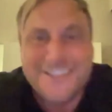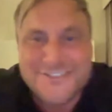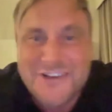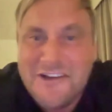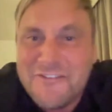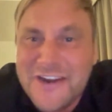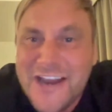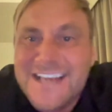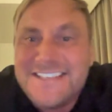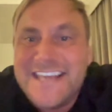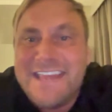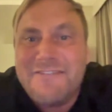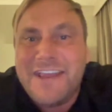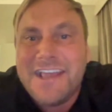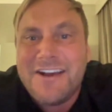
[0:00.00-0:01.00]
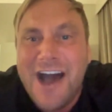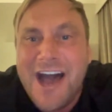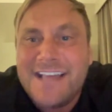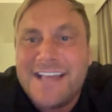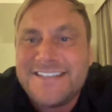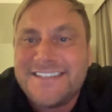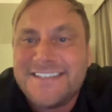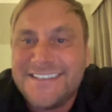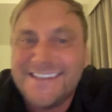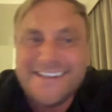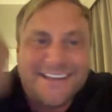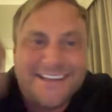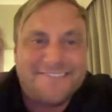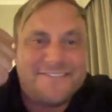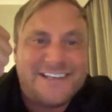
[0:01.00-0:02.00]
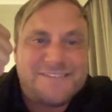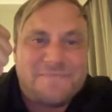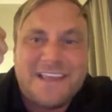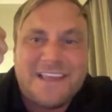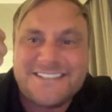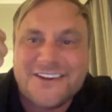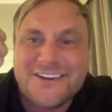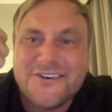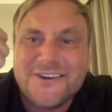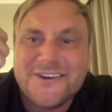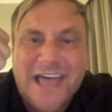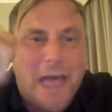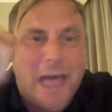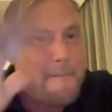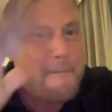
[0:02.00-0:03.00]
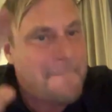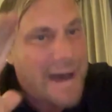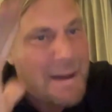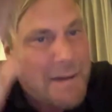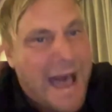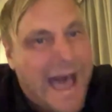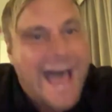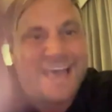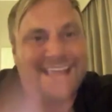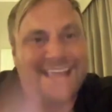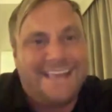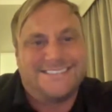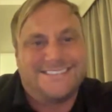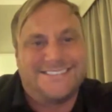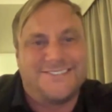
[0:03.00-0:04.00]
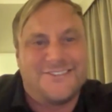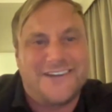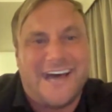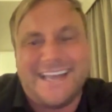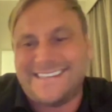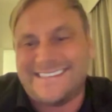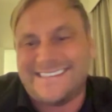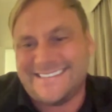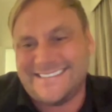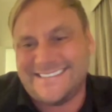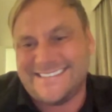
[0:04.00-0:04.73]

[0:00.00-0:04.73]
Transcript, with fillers: So have a nice evening, guys. We speak soon. Bye-bye. Good night.